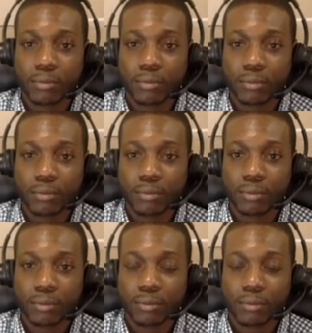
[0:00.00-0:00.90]

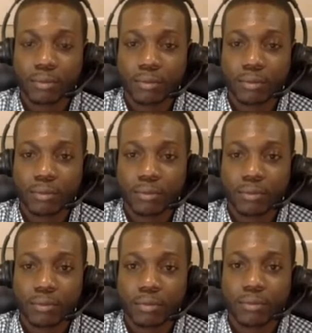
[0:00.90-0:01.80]

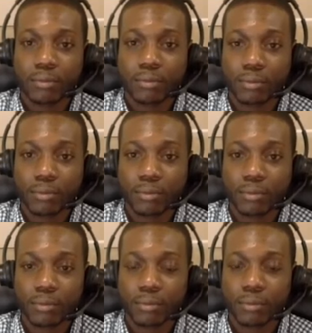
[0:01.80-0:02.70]

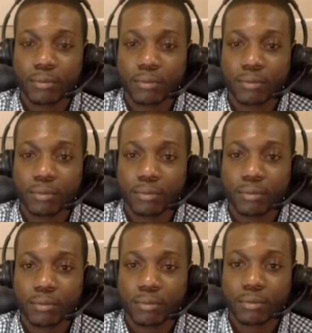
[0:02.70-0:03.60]

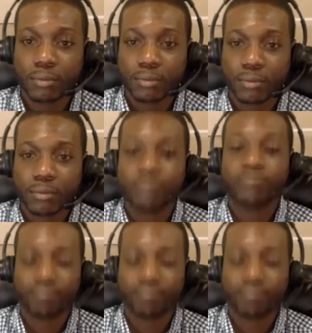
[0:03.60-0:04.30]
The person shown says nothing.